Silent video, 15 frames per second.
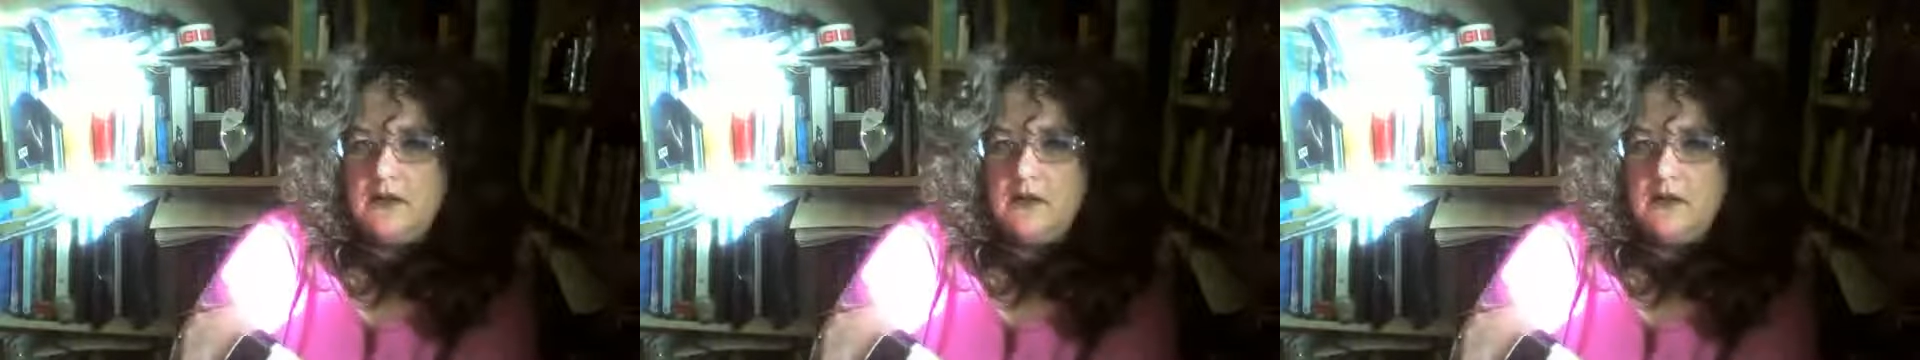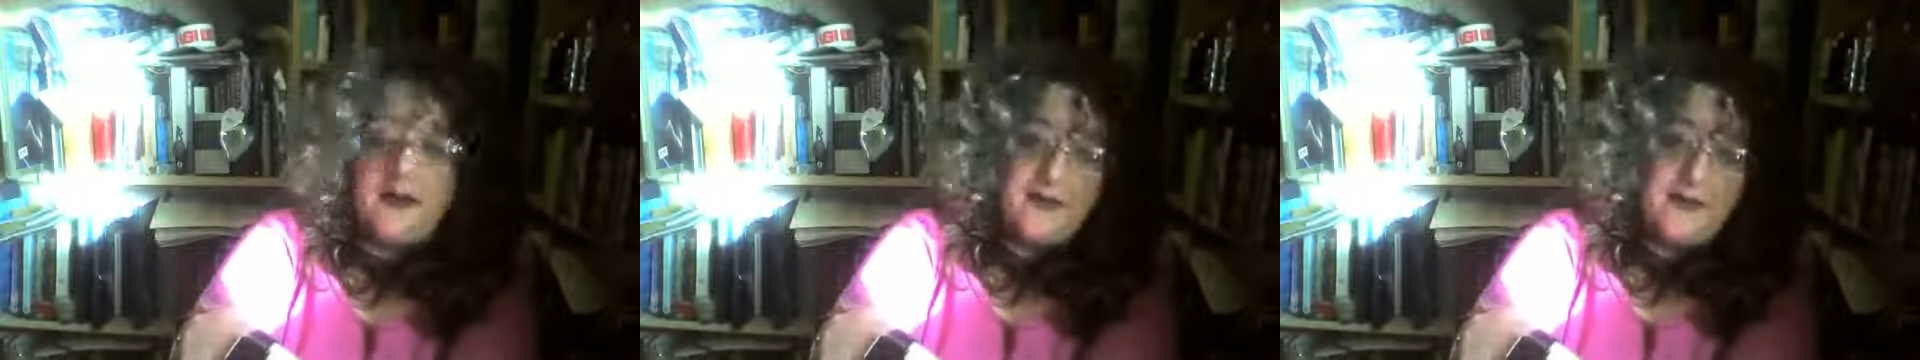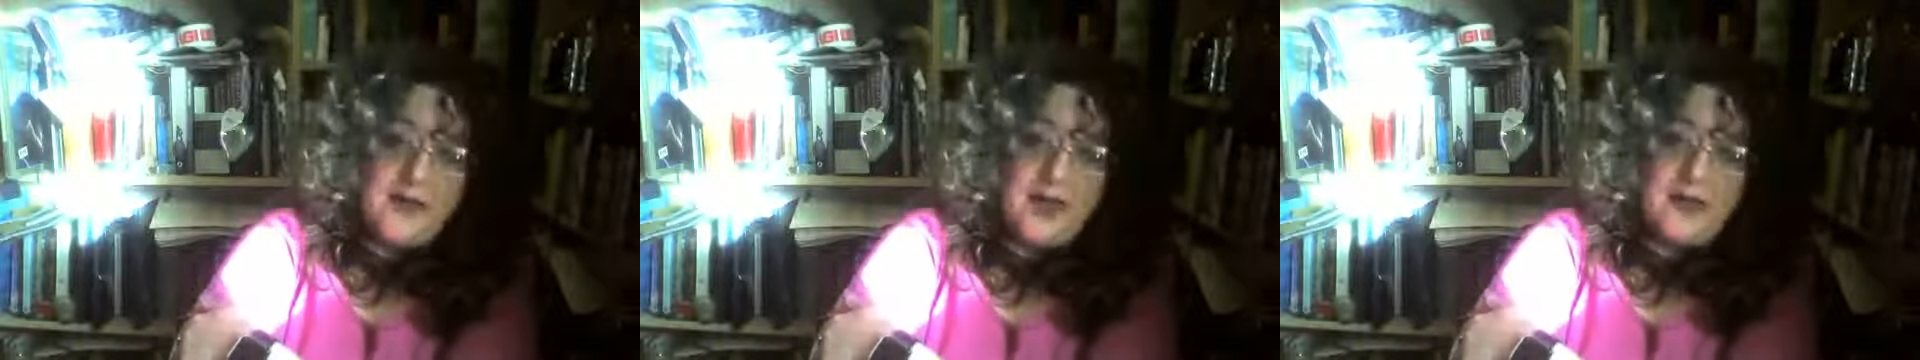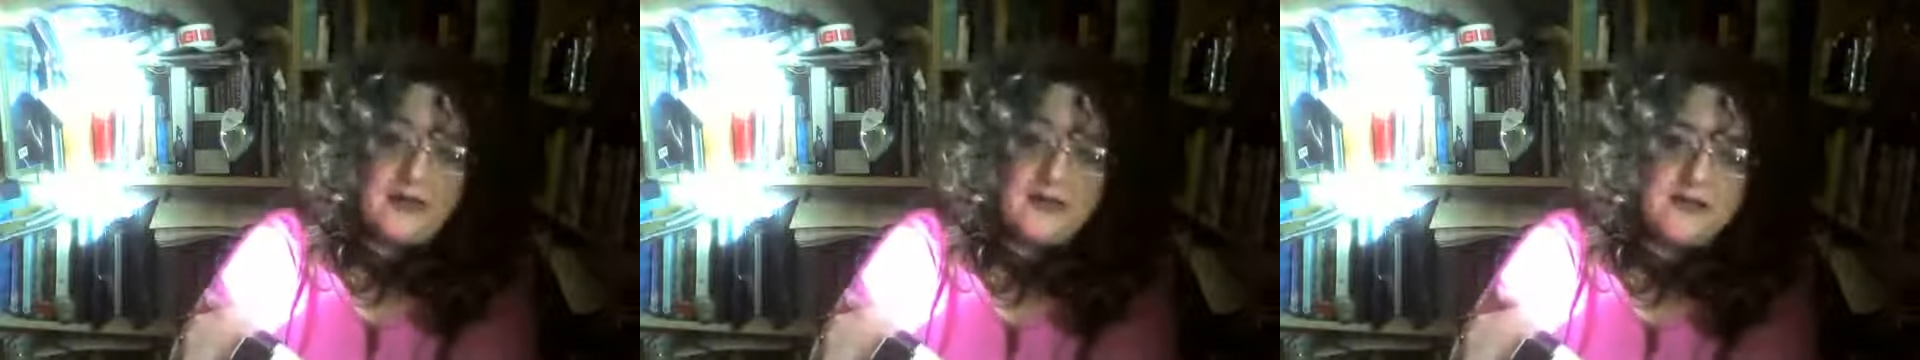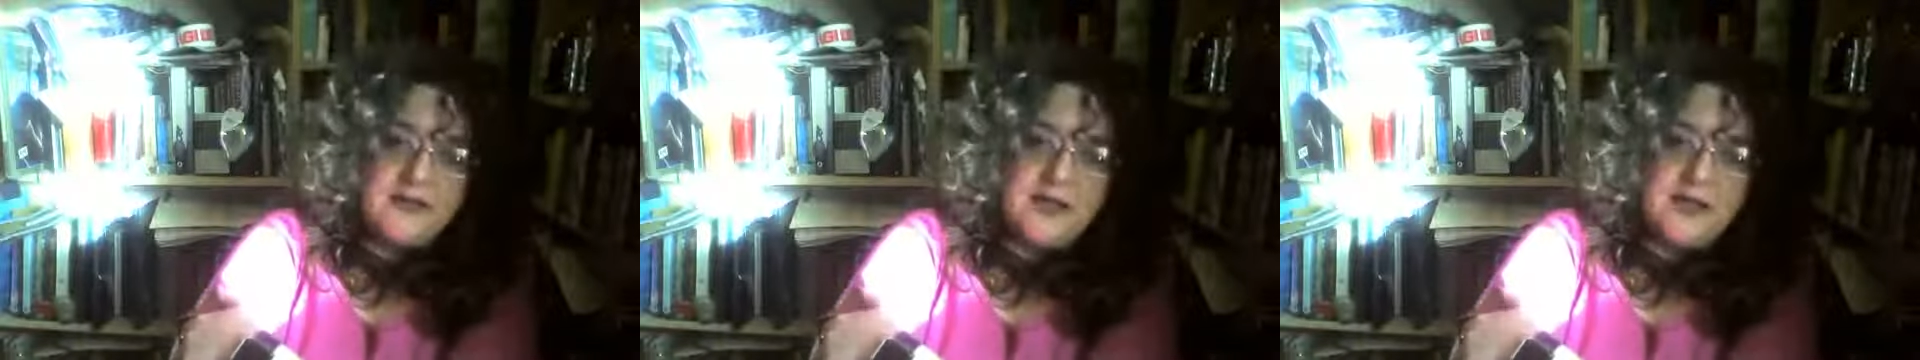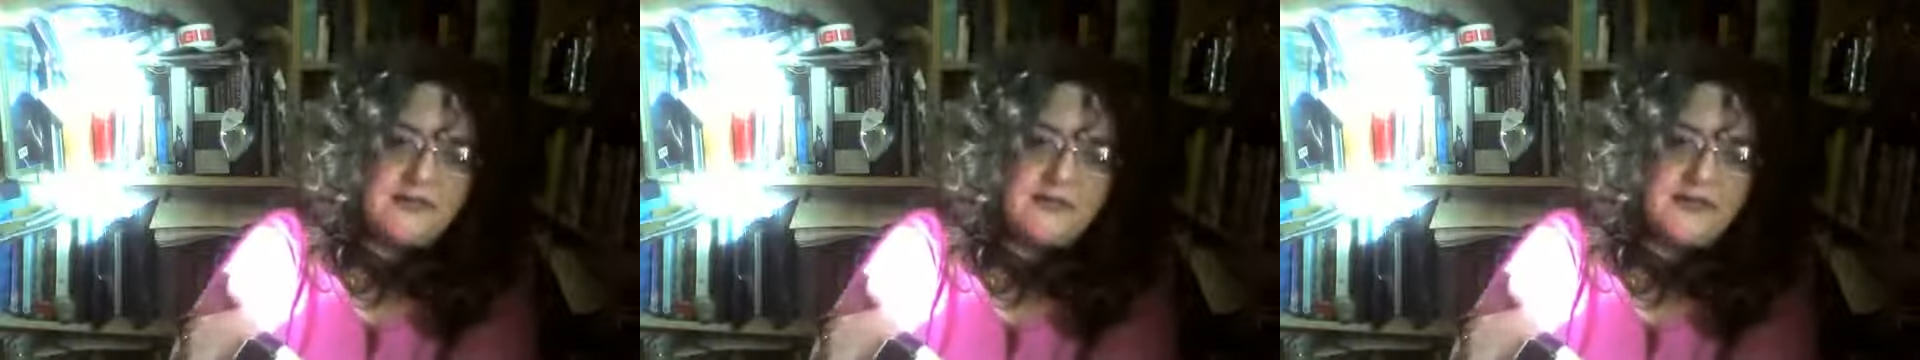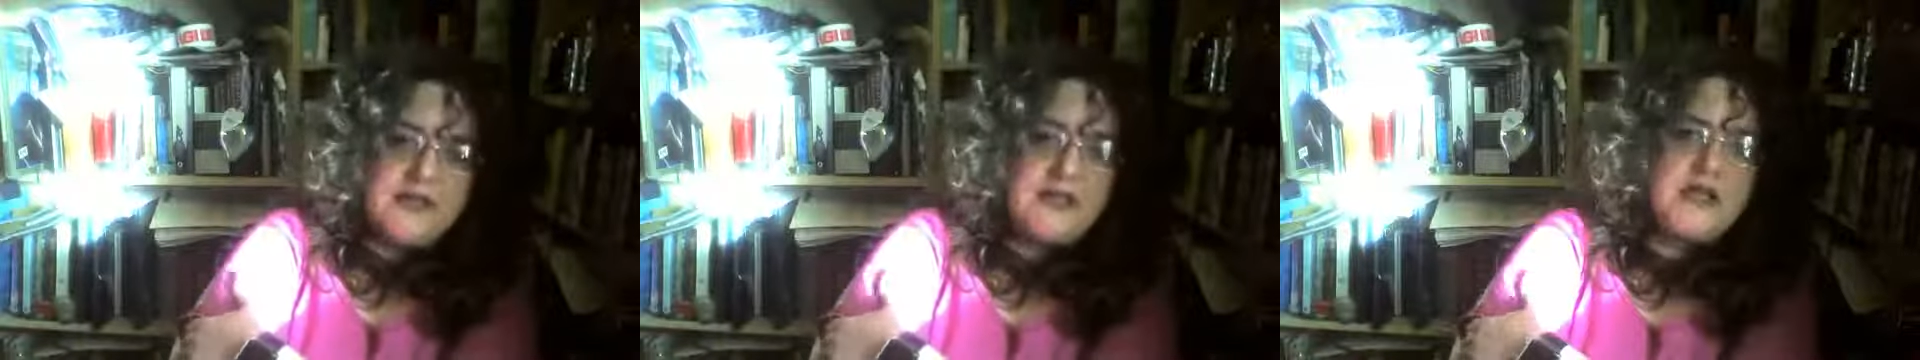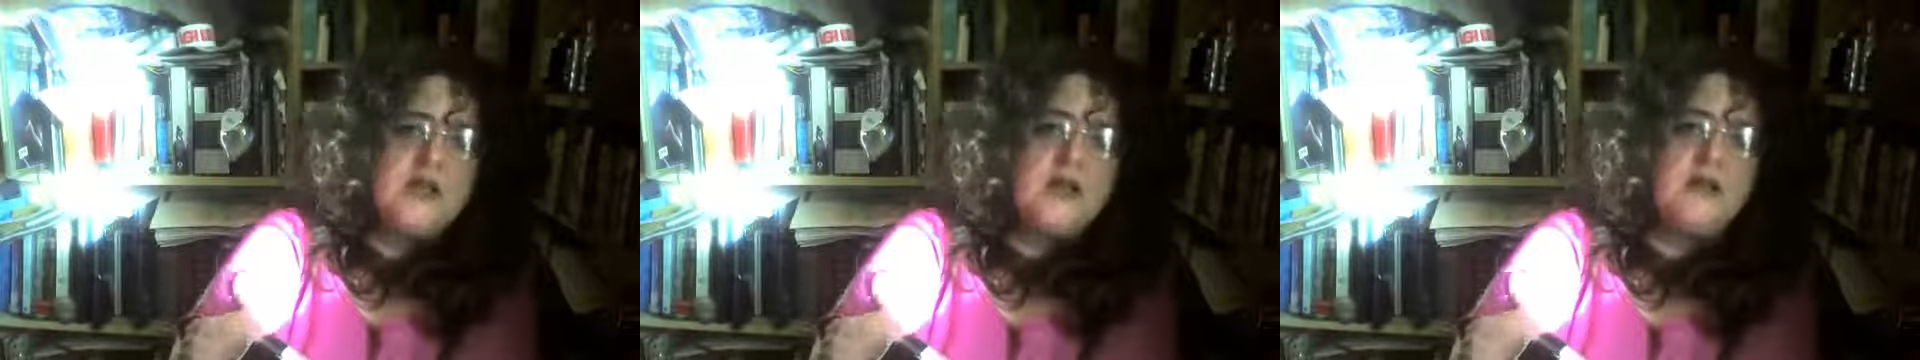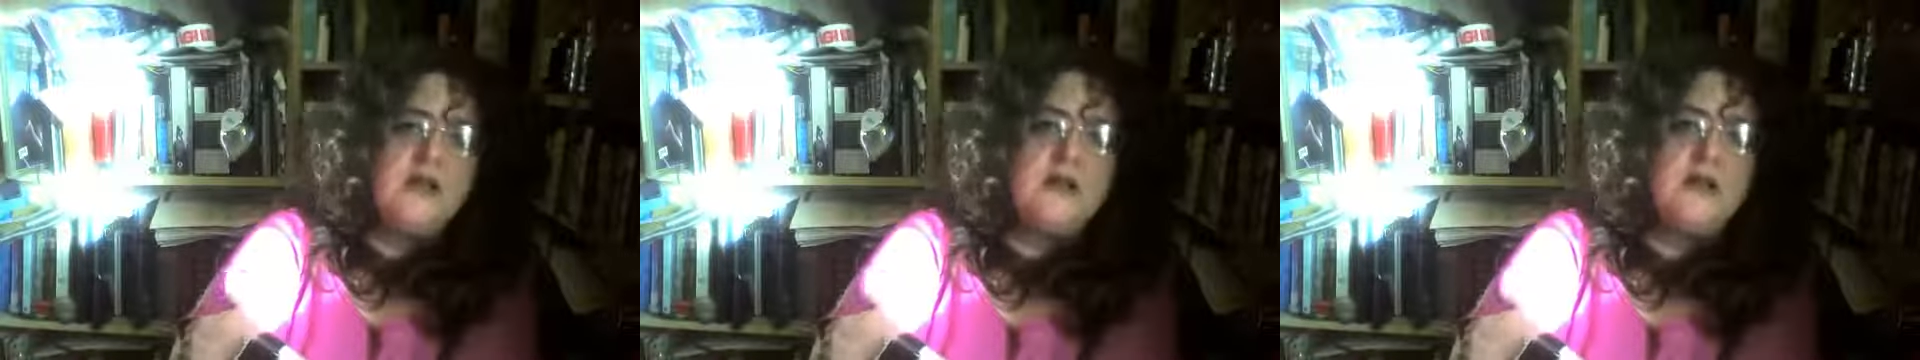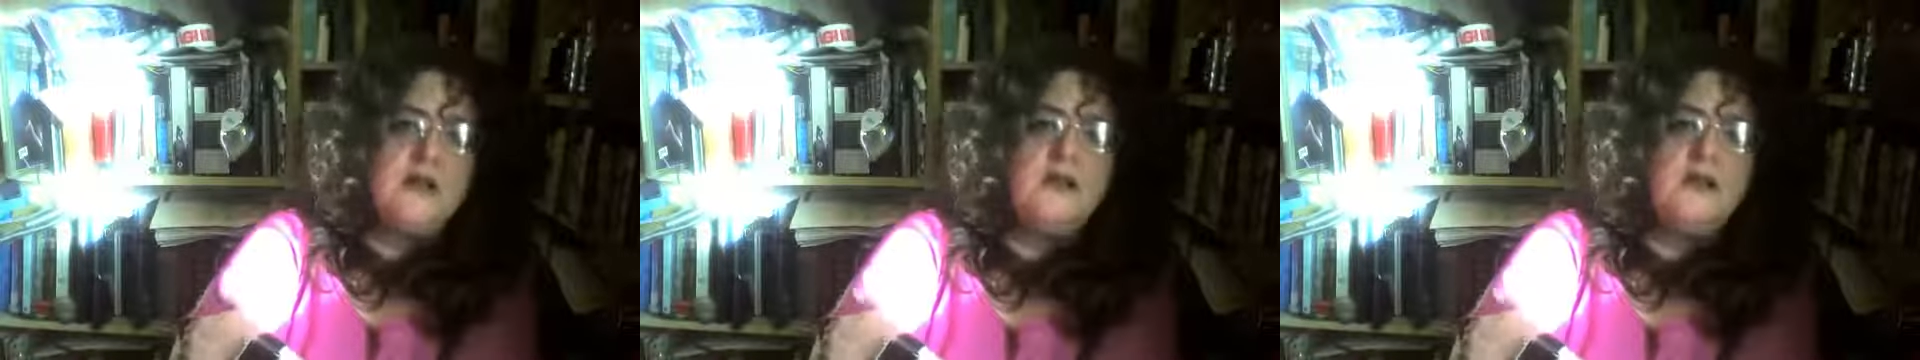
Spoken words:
and a fast devastation.